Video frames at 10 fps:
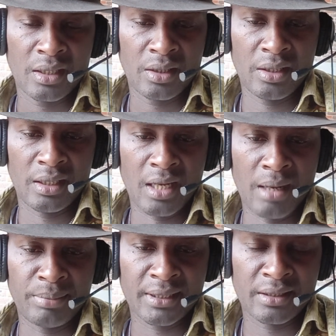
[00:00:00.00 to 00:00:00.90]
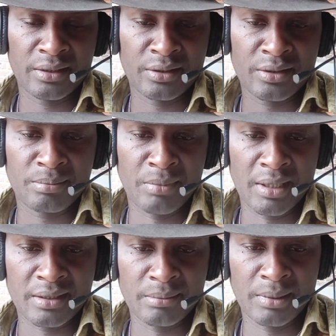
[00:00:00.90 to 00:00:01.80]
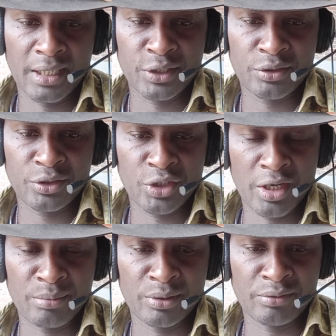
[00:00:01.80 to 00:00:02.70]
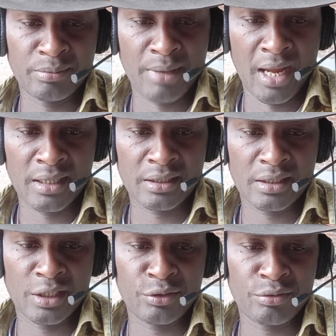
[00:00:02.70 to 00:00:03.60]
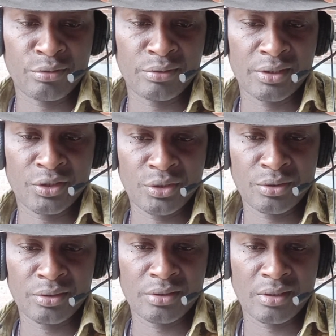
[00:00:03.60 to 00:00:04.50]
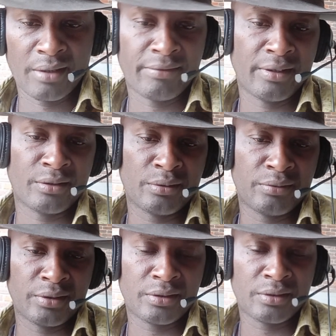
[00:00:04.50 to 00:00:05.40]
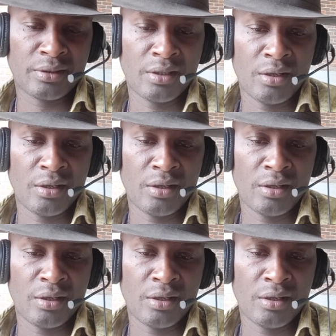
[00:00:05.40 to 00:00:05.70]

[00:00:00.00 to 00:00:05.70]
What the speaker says: That applicants must apply to the chairman of the bank and through the student affairs office